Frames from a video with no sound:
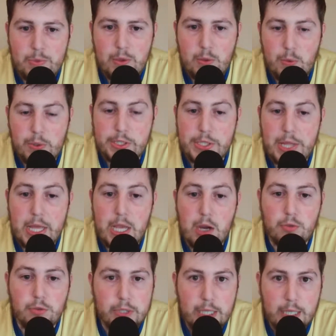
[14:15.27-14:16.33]
which they
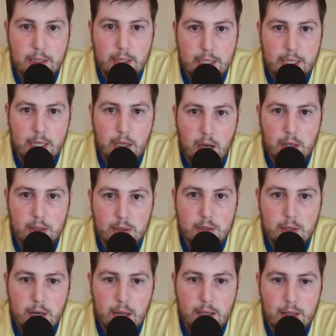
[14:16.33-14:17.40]
got really lucky on
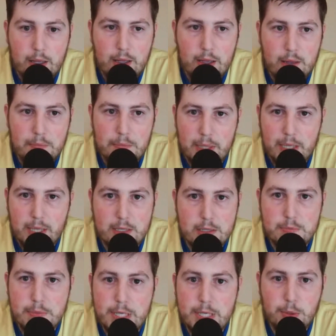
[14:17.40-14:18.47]

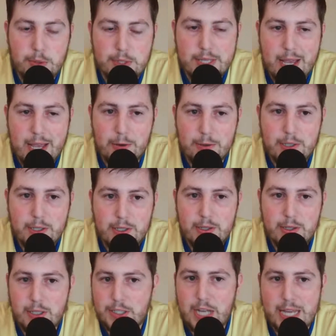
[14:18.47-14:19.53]
because Mitchell was out,
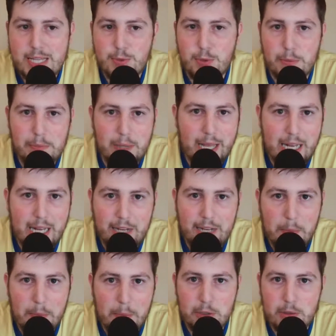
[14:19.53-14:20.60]
the Jazz weren't planning for
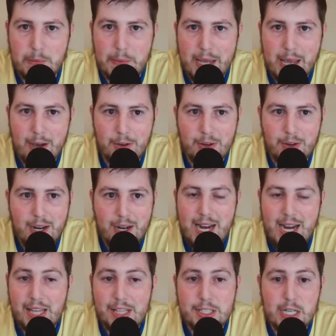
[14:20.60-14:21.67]
Mitchell to be out,
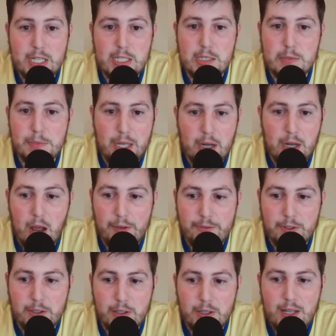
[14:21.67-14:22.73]
and the Jazz just played
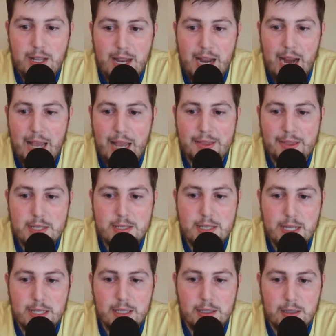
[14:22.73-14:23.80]
awful, and they
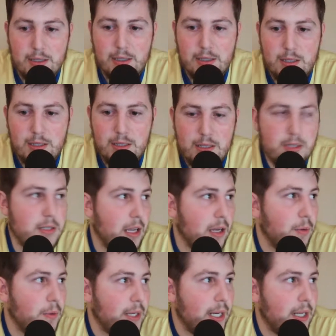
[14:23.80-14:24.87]
still
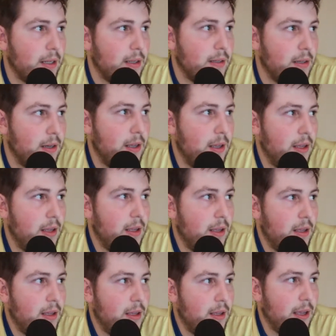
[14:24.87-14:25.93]
snuck one in.
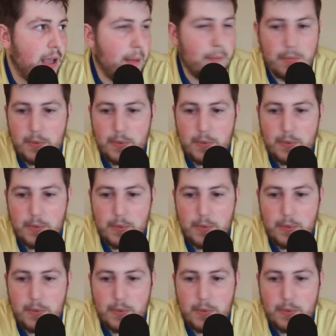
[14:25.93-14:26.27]
Yep.